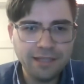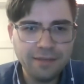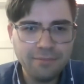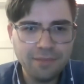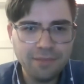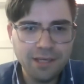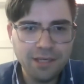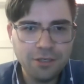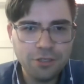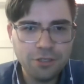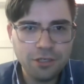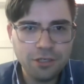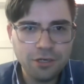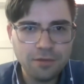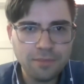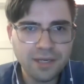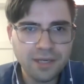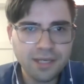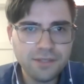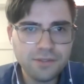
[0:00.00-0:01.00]
let me
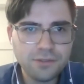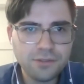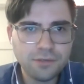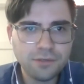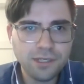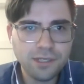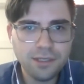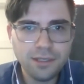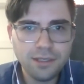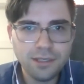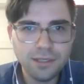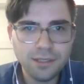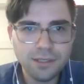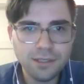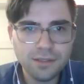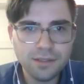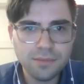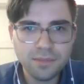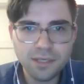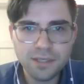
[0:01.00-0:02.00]
share my screen and
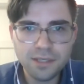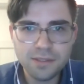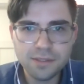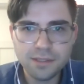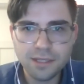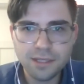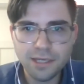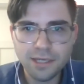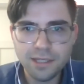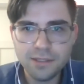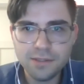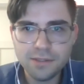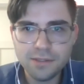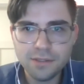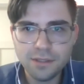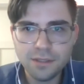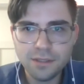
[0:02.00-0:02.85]
get to my slides.